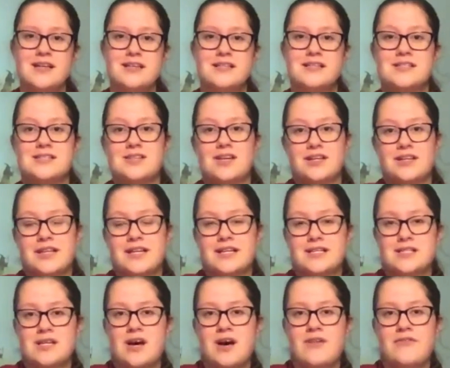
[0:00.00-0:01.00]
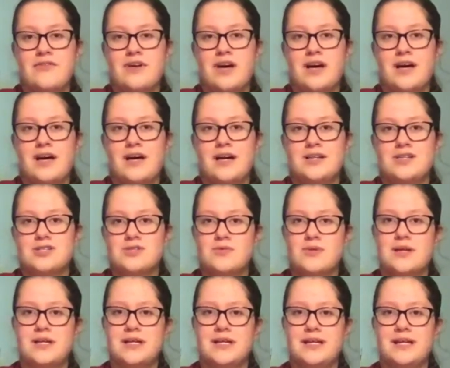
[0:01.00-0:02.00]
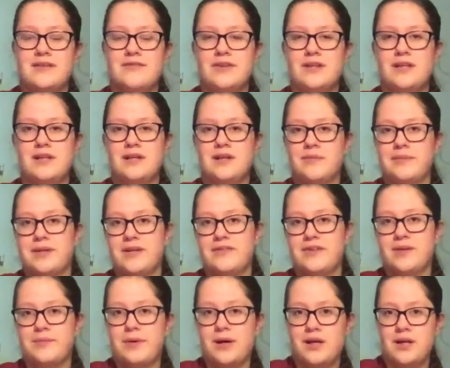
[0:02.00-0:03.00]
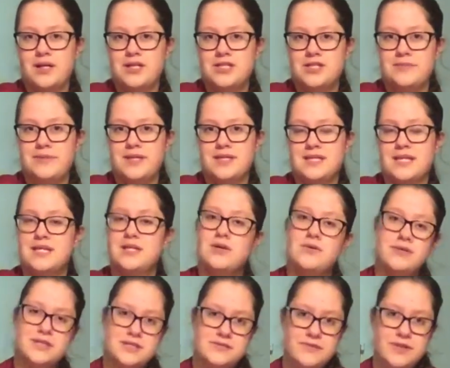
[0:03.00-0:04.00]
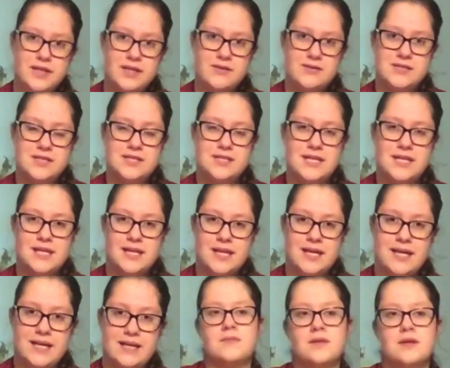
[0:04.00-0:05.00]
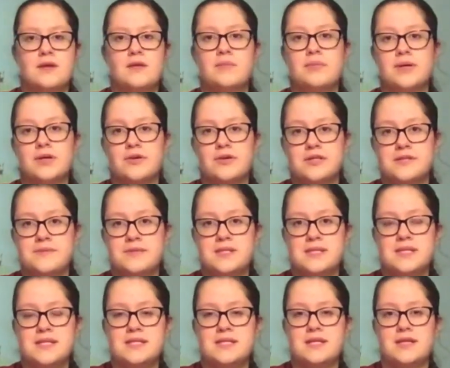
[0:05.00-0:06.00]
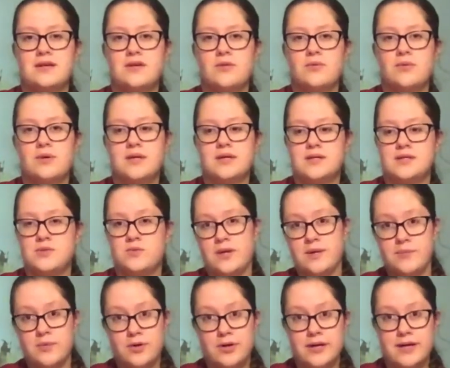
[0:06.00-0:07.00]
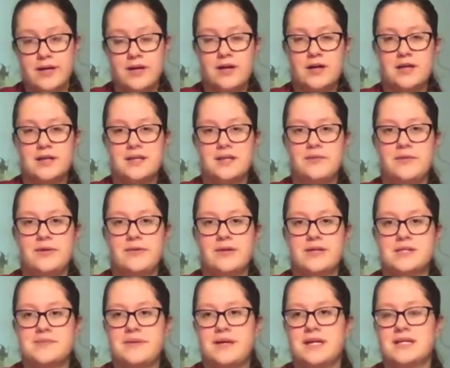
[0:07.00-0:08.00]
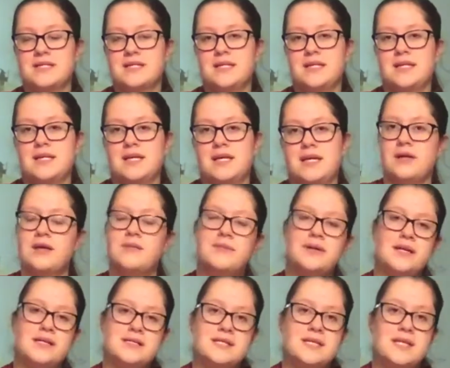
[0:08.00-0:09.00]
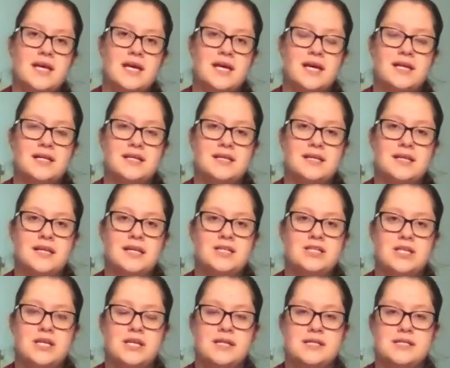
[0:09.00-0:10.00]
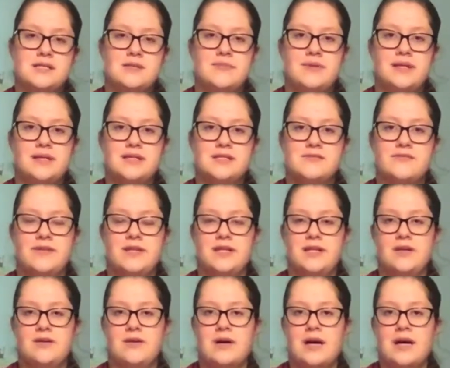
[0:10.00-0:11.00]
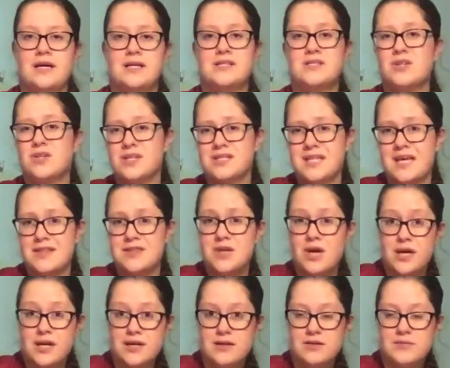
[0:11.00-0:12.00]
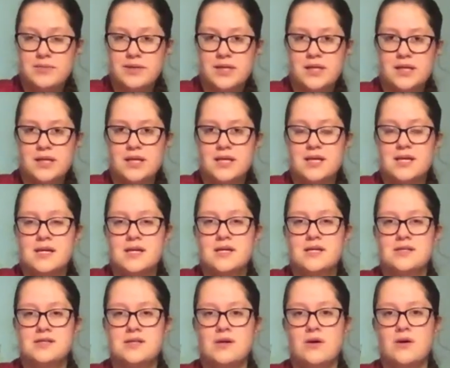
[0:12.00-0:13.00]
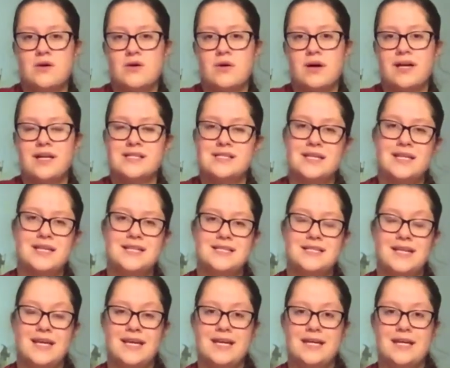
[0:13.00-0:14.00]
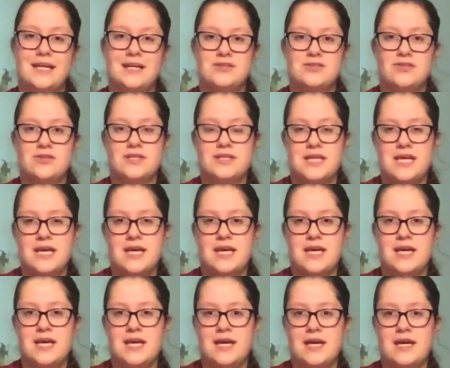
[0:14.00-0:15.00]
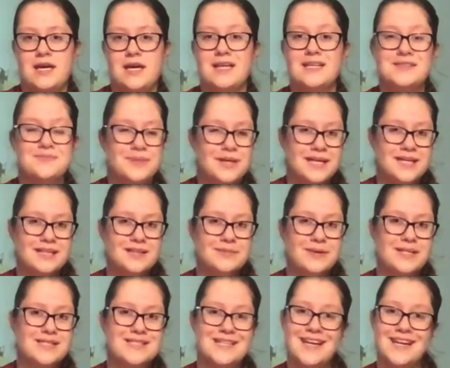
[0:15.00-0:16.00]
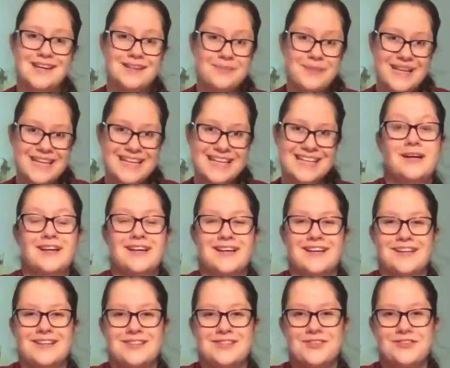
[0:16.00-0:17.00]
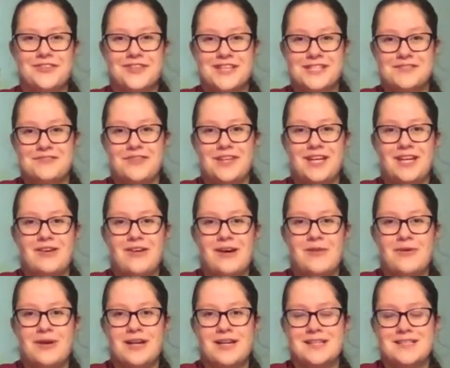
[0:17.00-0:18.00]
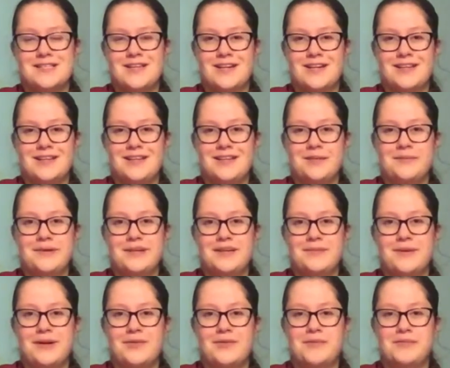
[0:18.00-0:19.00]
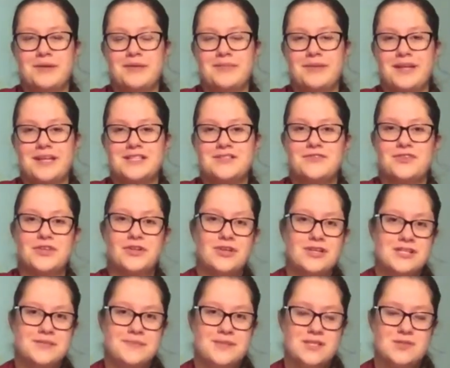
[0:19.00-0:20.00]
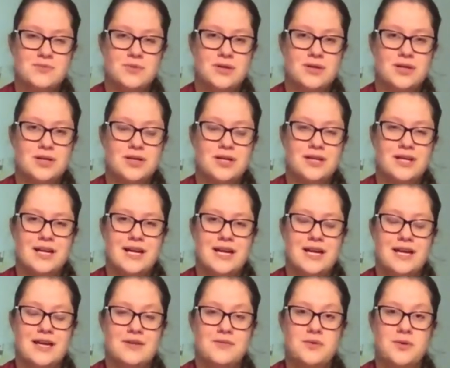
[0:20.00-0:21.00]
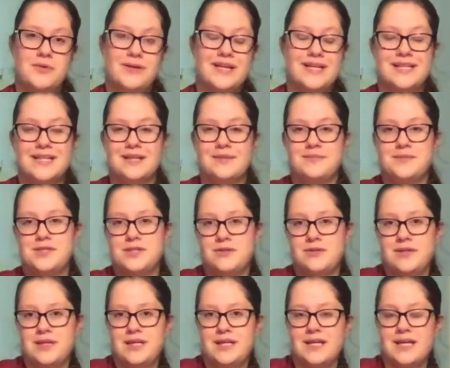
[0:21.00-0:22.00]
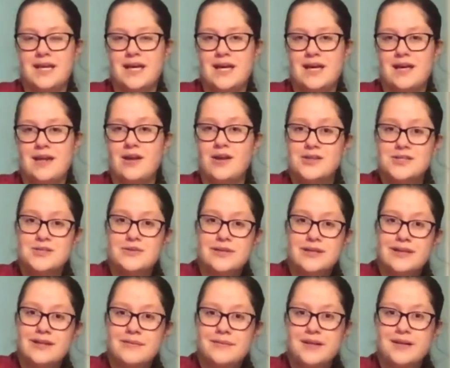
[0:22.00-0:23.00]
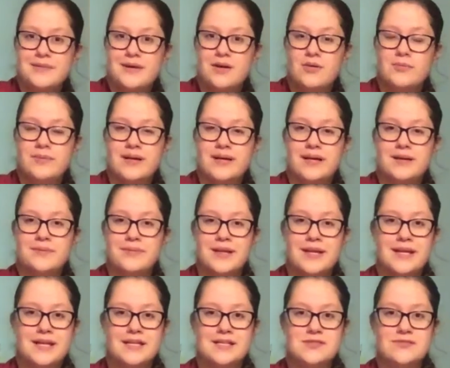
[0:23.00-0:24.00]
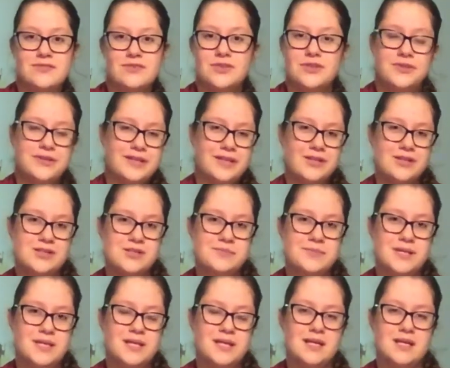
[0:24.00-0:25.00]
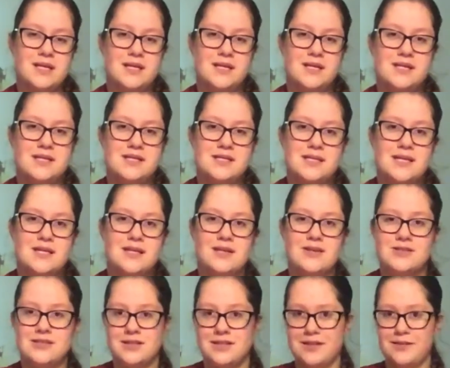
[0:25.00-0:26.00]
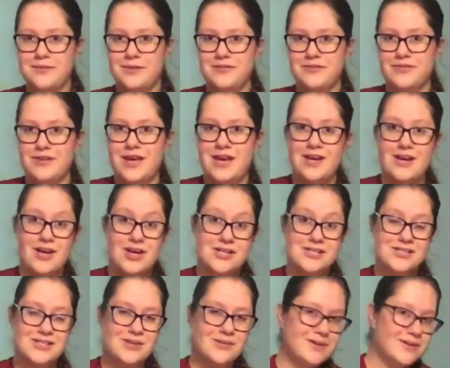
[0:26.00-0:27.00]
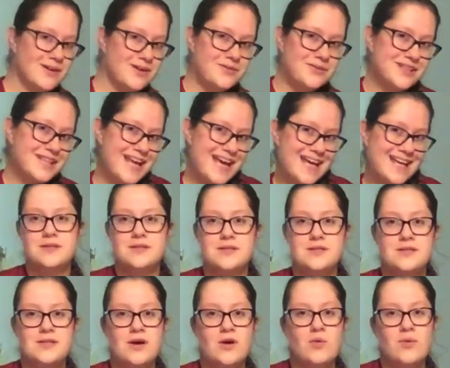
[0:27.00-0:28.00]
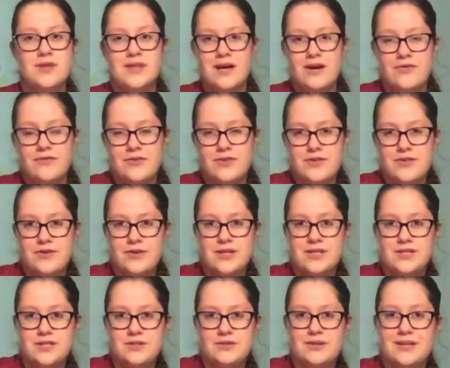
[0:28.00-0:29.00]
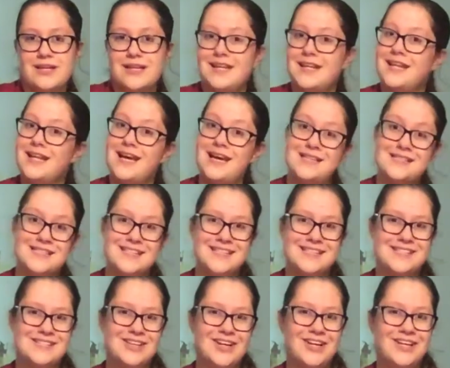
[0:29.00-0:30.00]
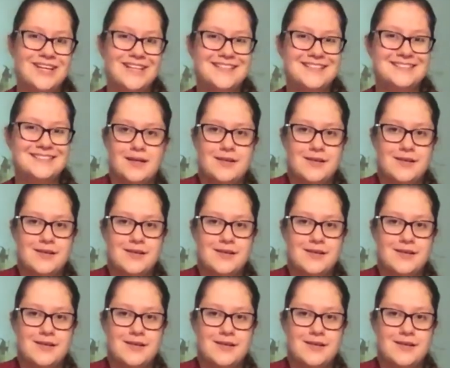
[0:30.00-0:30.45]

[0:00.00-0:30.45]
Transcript: To start things off, I just wanted to give a little bit of an apology because I know this video is a day late, but Christmas this year was way more chaotic than we were expecting, and because of that, I didn't get a chance to make this video as good as I thought it could be, so I decided to take an extra day and make it the best that I could make it. So for this video, I wanted to talk a little bit about what my plans for Christmas were and what we ended up doing, and also a little bit about my plans for New Year's because there's a little bit of chaos going on with that. So without further ado, let's get started.